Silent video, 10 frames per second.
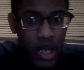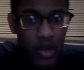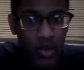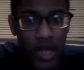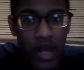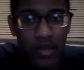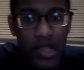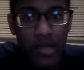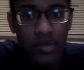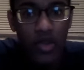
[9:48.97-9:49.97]
And without
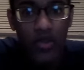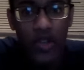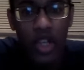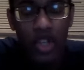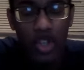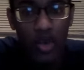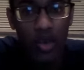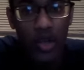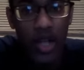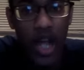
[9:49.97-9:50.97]
this movie, you
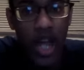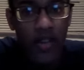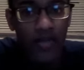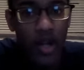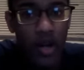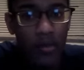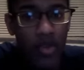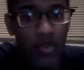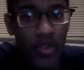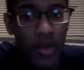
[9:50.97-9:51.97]
wouldn't have a
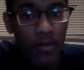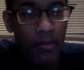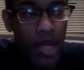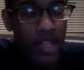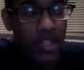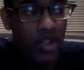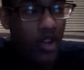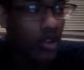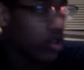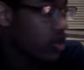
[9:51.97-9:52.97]
movie based
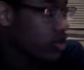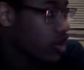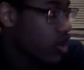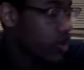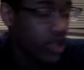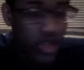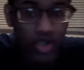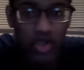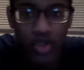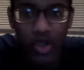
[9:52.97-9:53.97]
on talking
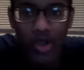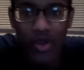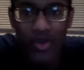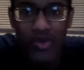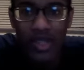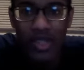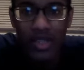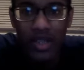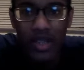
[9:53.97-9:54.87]
trolls